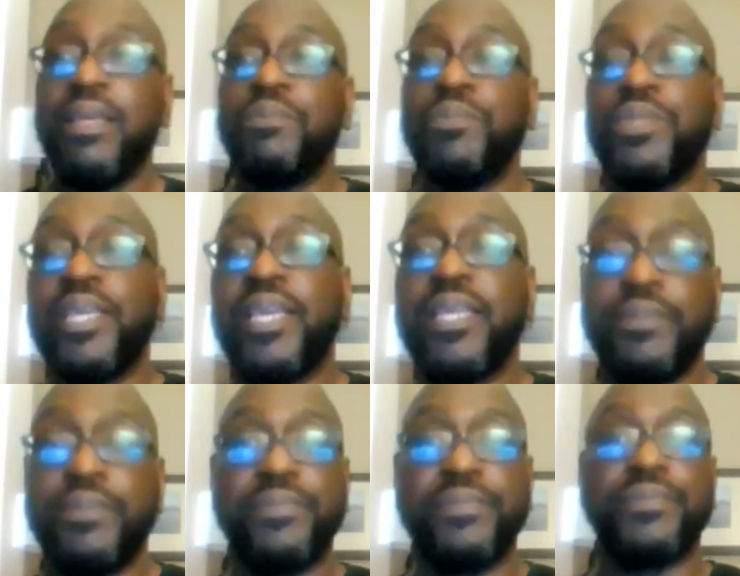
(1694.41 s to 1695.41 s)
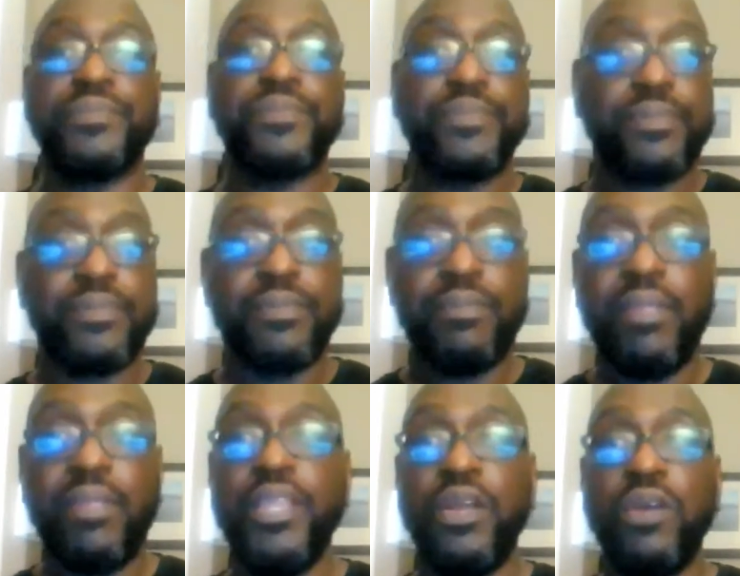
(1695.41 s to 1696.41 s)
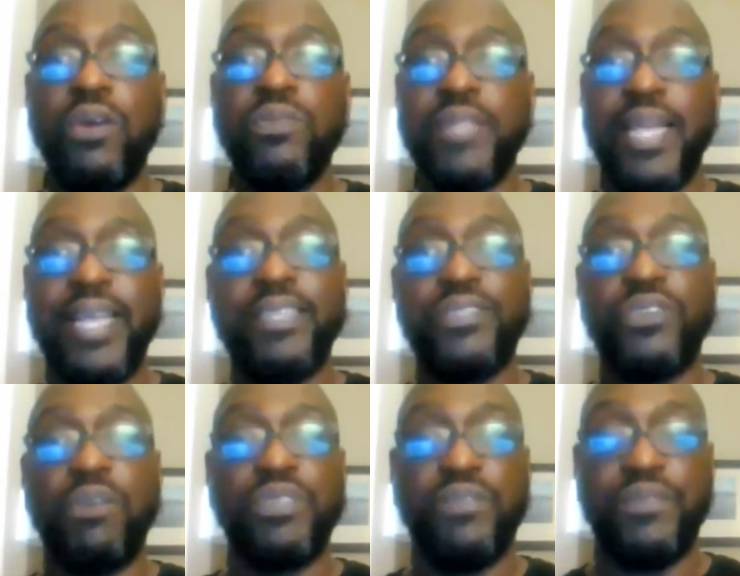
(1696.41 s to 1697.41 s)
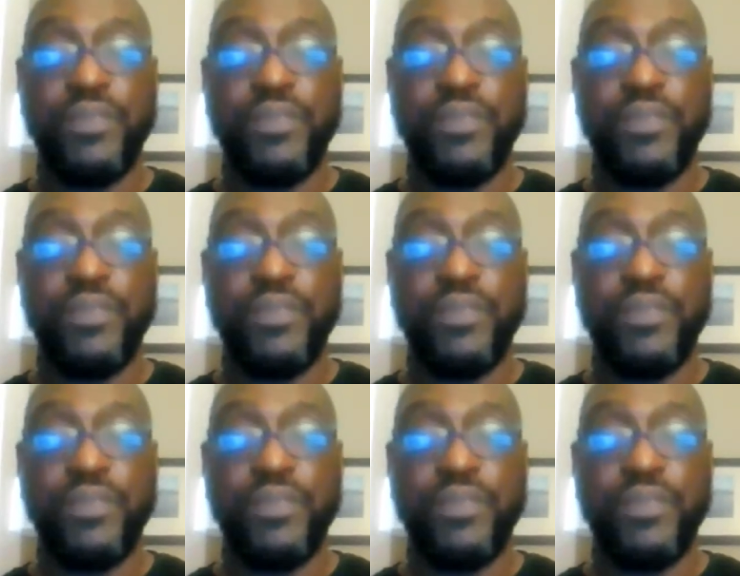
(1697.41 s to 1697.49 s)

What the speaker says: But then, like in terms of